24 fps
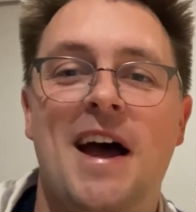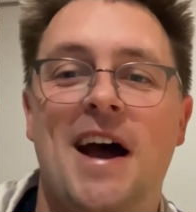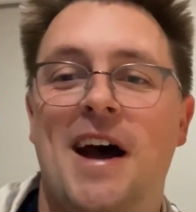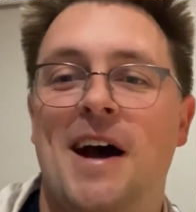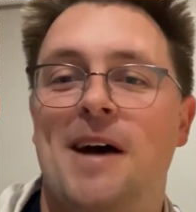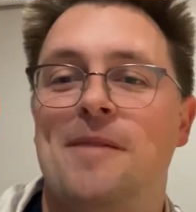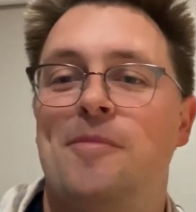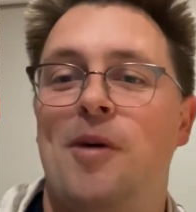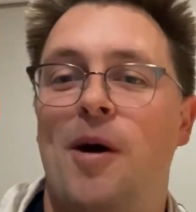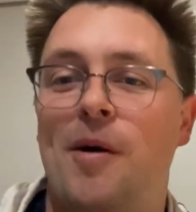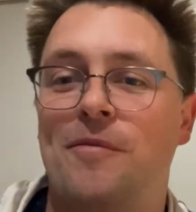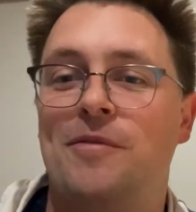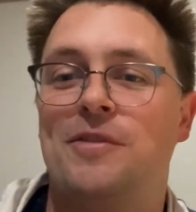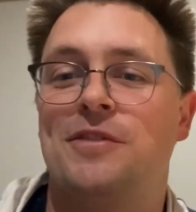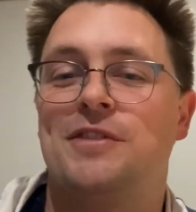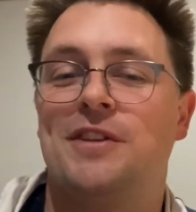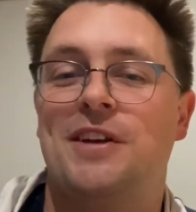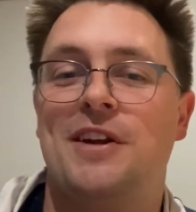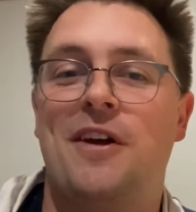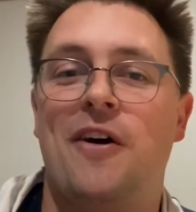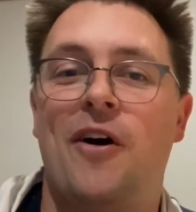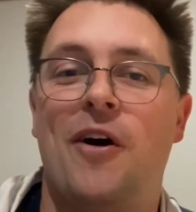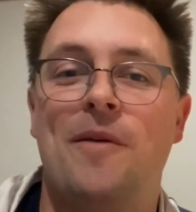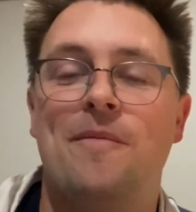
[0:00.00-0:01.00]

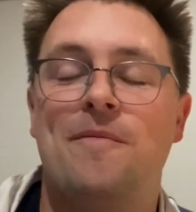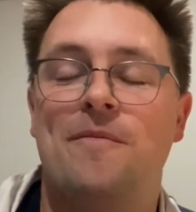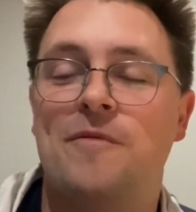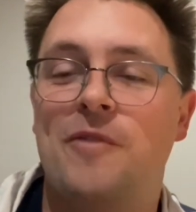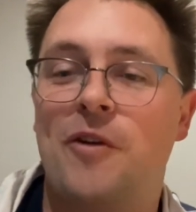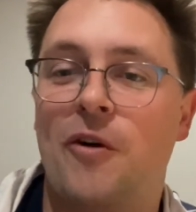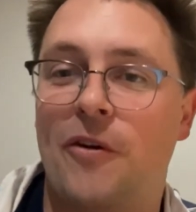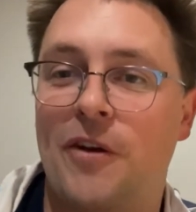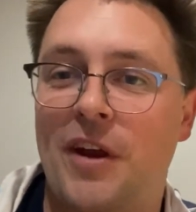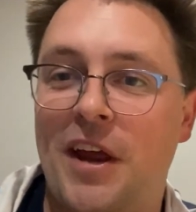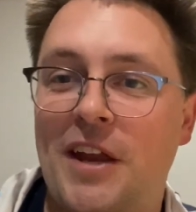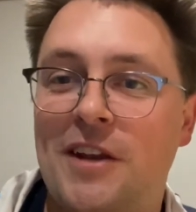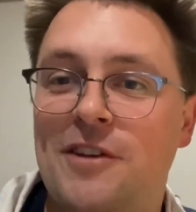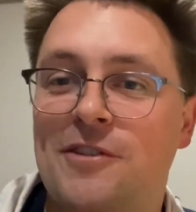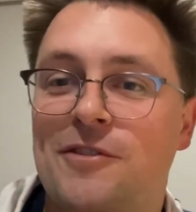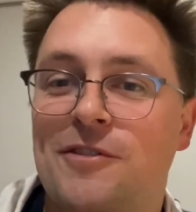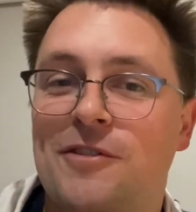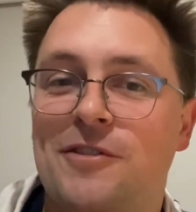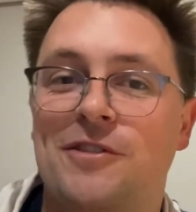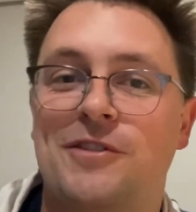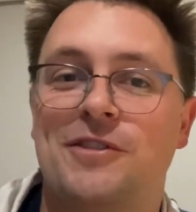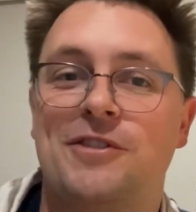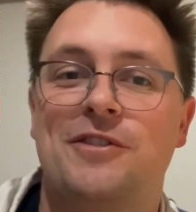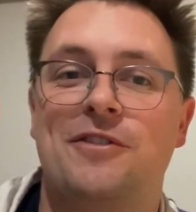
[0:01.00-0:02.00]
Obviously, I got into
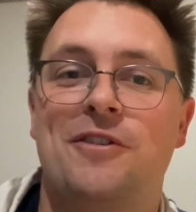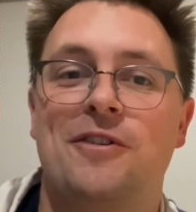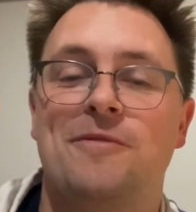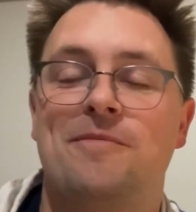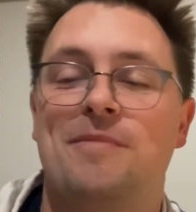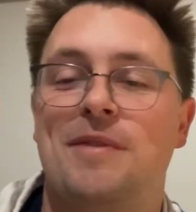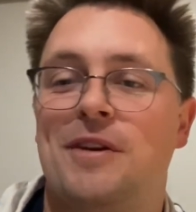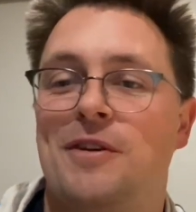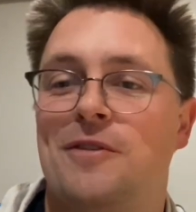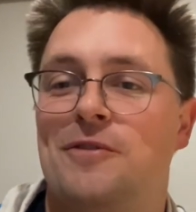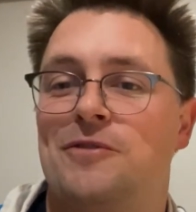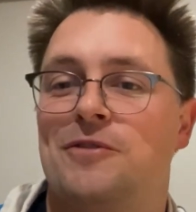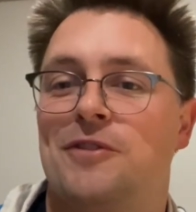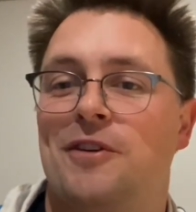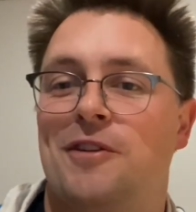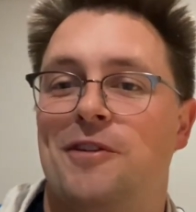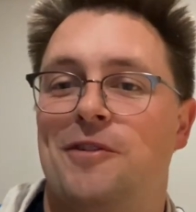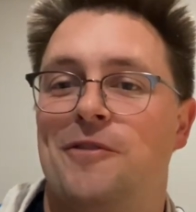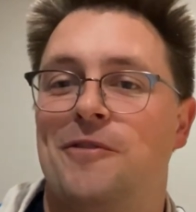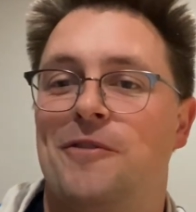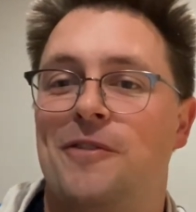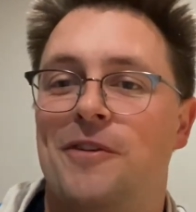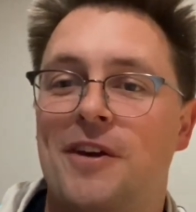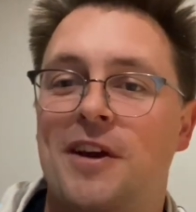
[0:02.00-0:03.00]
the stock because I
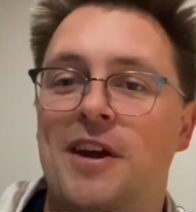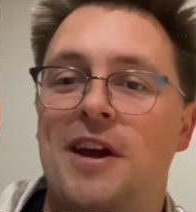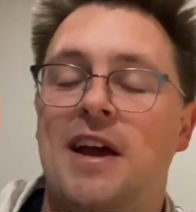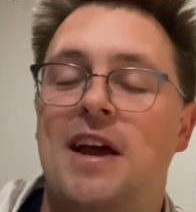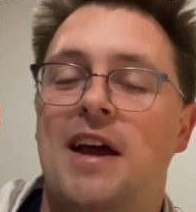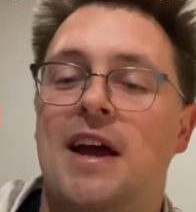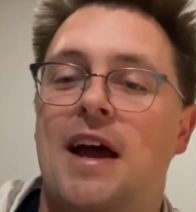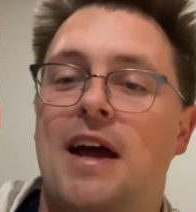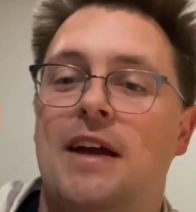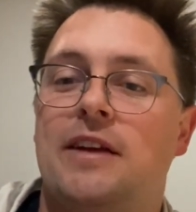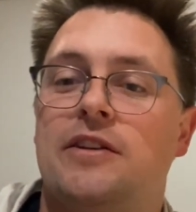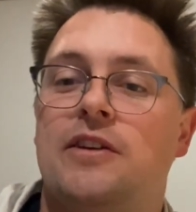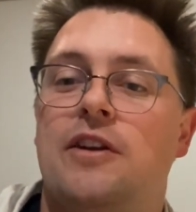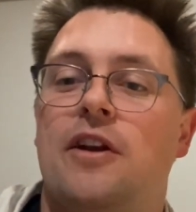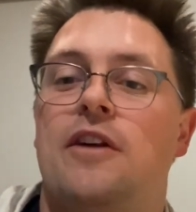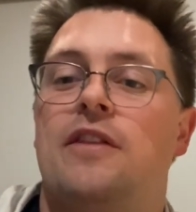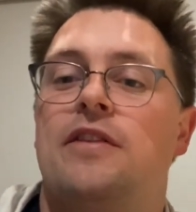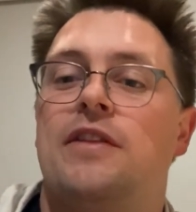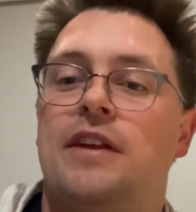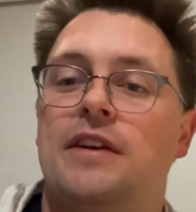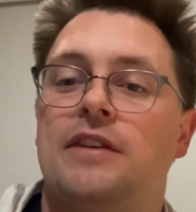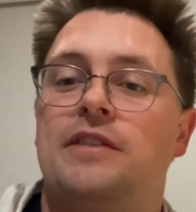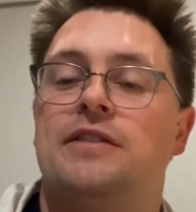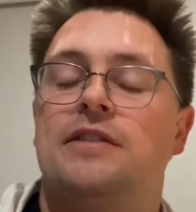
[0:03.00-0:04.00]
thought, you know,
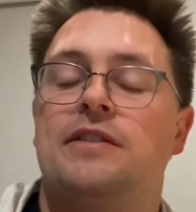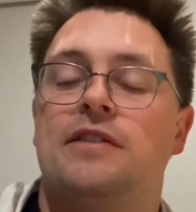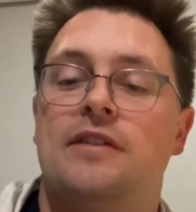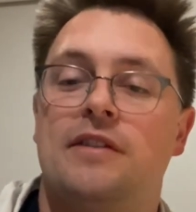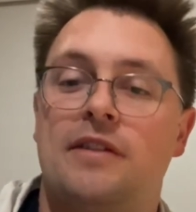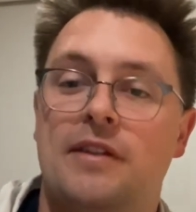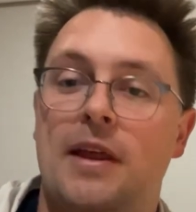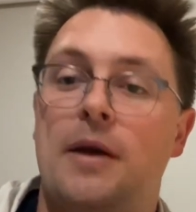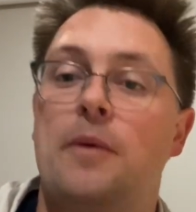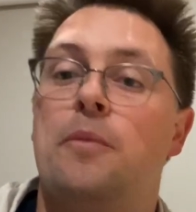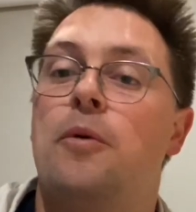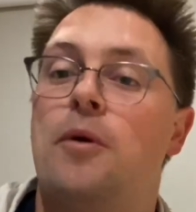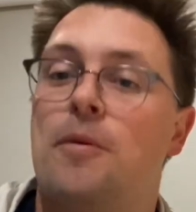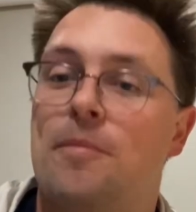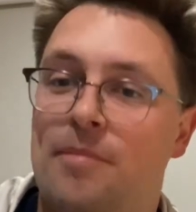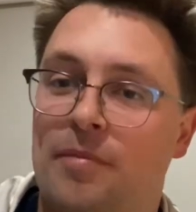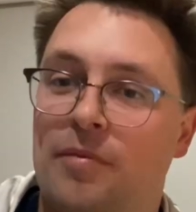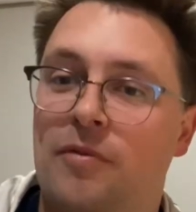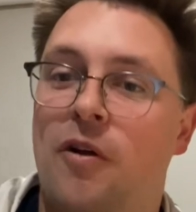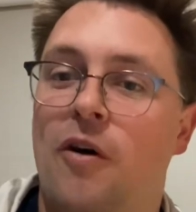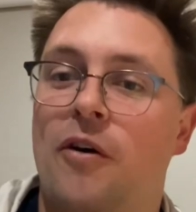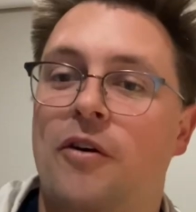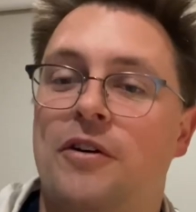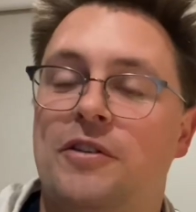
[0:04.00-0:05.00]
there were
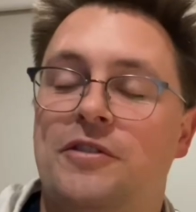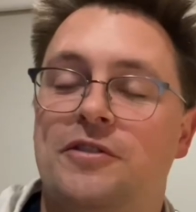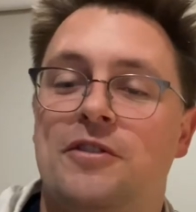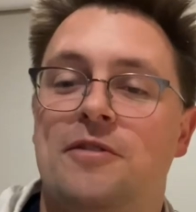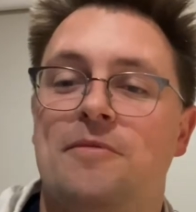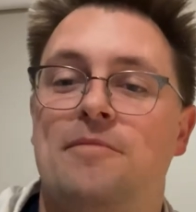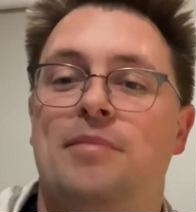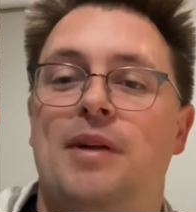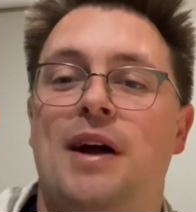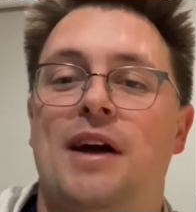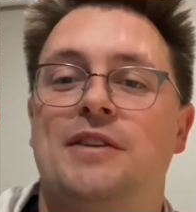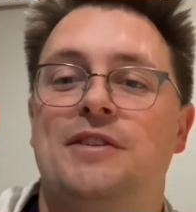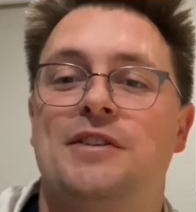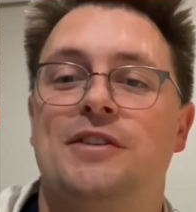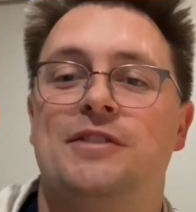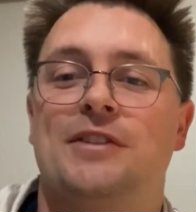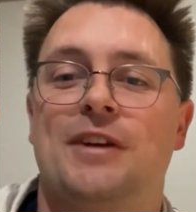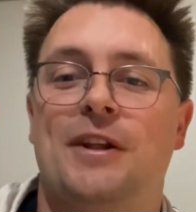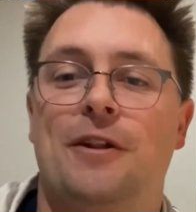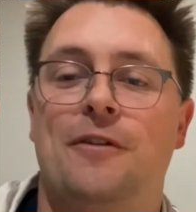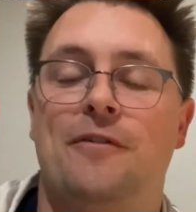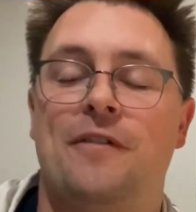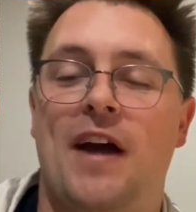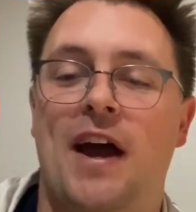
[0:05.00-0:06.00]
longer-term plans to
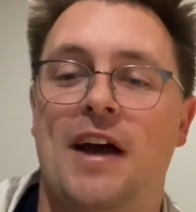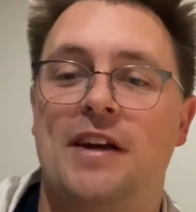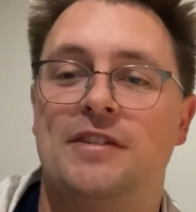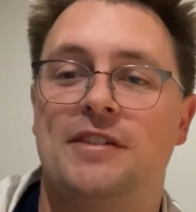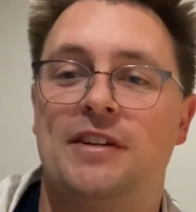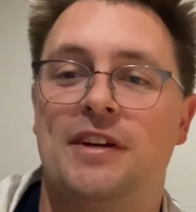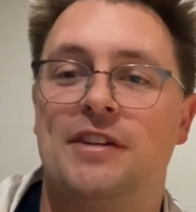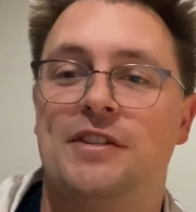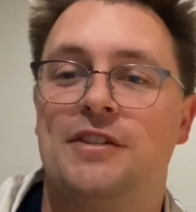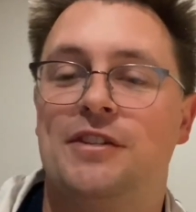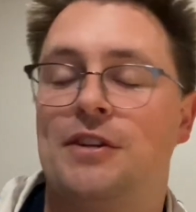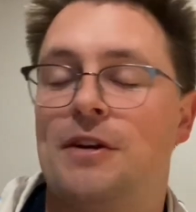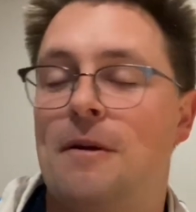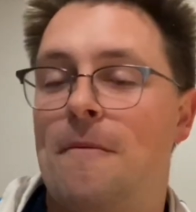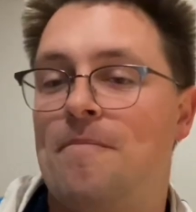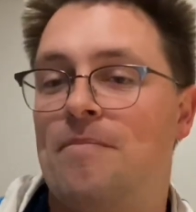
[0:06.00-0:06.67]
sell off assets,